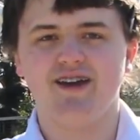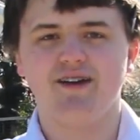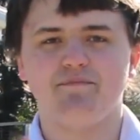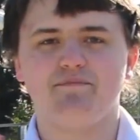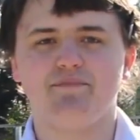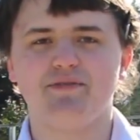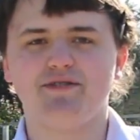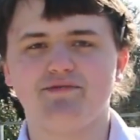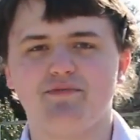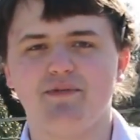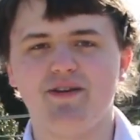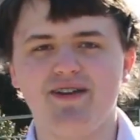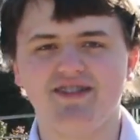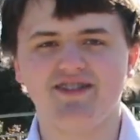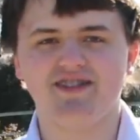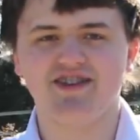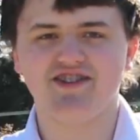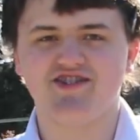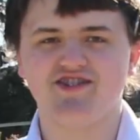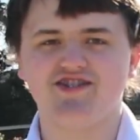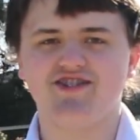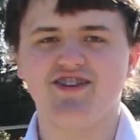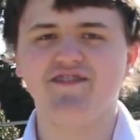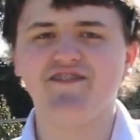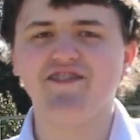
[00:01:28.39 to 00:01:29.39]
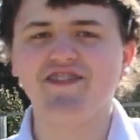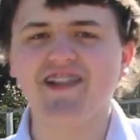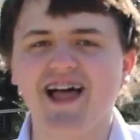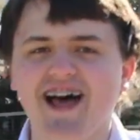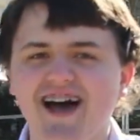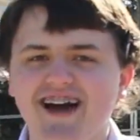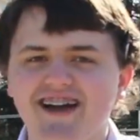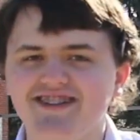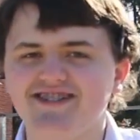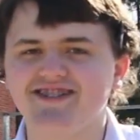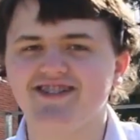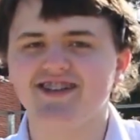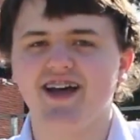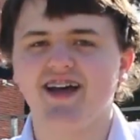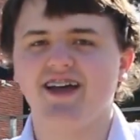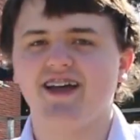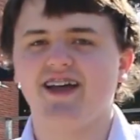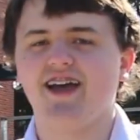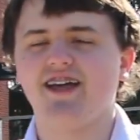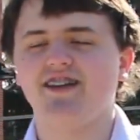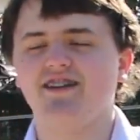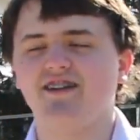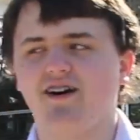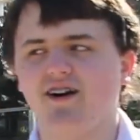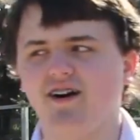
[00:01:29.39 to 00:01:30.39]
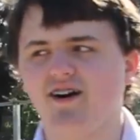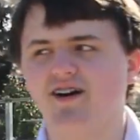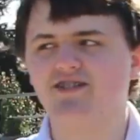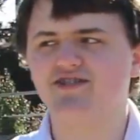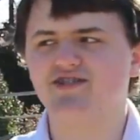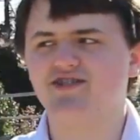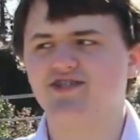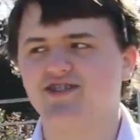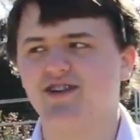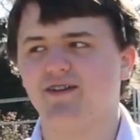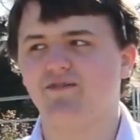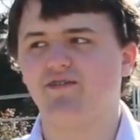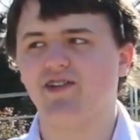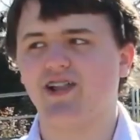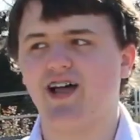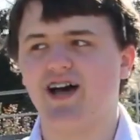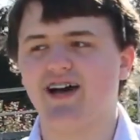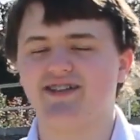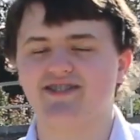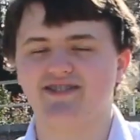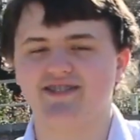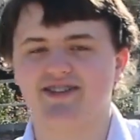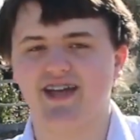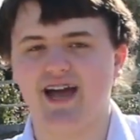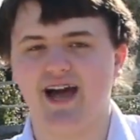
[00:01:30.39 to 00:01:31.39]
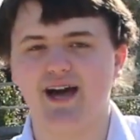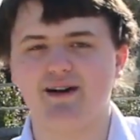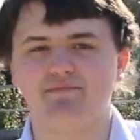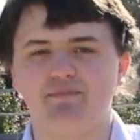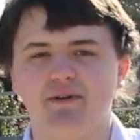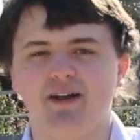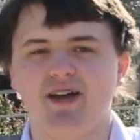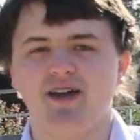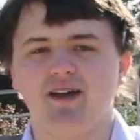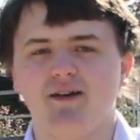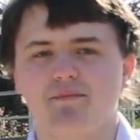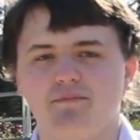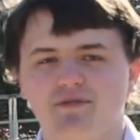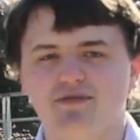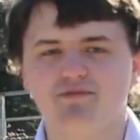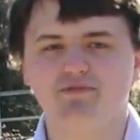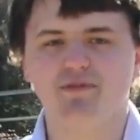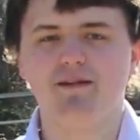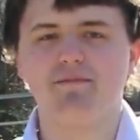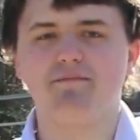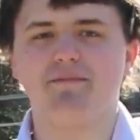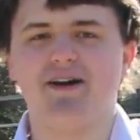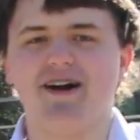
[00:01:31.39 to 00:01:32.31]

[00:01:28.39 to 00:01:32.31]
between the civilized and uncivilized gap between